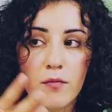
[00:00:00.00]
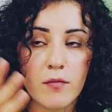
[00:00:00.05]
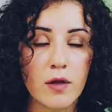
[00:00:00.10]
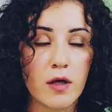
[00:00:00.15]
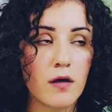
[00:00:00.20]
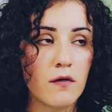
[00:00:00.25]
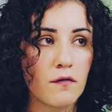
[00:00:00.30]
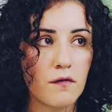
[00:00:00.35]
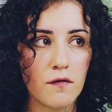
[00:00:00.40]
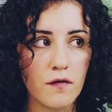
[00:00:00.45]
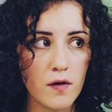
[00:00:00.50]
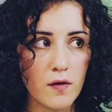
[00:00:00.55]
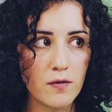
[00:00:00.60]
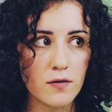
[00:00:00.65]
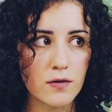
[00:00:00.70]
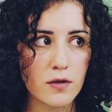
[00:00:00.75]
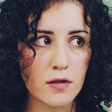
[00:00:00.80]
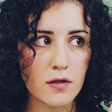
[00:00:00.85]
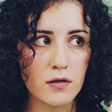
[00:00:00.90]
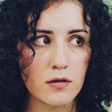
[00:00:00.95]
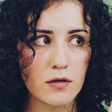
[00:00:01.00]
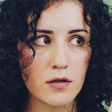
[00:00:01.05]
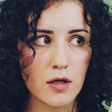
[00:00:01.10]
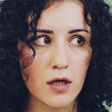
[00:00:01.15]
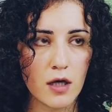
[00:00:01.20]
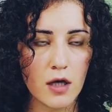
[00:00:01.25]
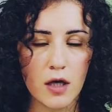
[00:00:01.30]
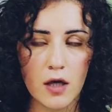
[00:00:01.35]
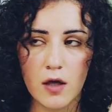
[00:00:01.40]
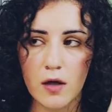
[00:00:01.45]
confusion,
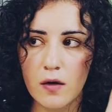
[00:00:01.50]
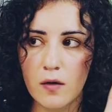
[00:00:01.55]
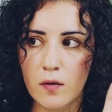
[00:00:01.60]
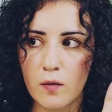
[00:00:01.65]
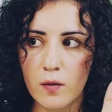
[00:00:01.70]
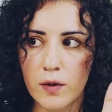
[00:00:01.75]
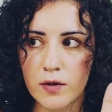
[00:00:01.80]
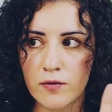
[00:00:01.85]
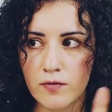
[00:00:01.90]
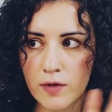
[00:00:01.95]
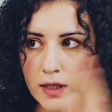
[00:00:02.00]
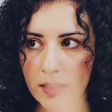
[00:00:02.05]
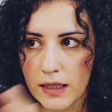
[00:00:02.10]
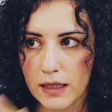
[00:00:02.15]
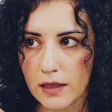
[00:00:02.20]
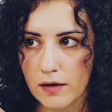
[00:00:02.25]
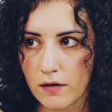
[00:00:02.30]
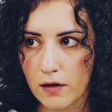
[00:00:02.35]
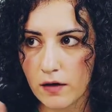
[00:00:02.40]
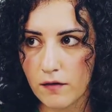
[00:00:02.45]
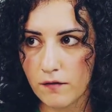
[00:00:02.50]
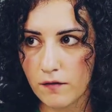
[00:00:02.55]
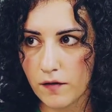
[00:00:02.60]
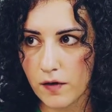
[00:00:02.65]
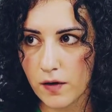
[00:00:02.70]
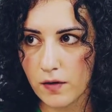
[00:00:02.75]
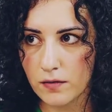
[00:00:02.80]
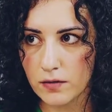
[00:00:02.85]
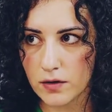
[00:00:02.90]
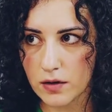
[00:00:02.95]
when really the
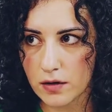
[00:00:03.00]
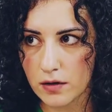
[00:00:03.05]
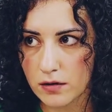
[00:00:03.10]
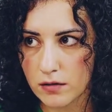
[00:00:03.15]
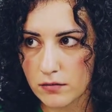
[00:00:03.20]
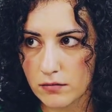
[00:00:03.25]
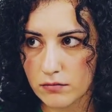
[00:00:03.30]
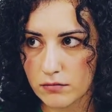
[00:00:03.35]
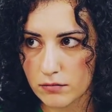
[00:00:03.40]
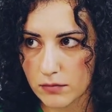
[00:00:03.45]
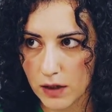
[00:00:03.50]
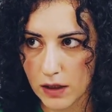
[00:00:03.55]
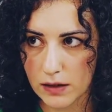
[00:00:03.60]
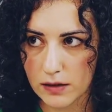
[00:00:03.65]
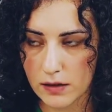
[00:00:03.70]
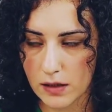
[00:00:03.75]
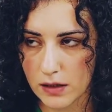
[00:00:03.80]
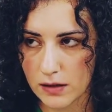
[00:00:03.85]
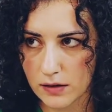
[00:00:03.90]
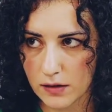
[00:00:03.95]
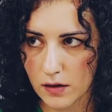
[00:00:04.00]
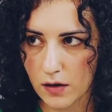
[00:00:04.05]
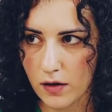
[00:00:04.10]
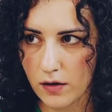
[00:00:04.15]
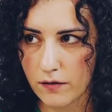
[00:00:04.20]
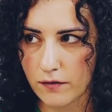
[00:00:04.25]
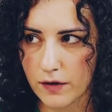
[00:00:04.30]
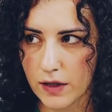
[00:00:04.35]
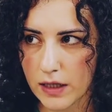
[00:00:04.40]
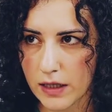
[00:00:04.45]
confusion is kind
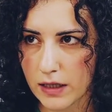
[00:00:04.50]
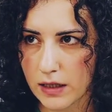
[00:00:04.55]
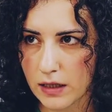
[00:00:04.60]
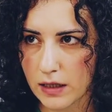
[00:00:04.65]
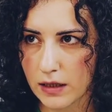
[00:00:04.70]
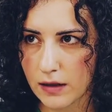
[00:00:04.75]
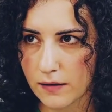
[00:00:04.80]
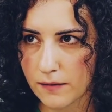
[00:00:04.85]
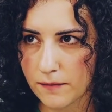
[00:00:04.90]
of like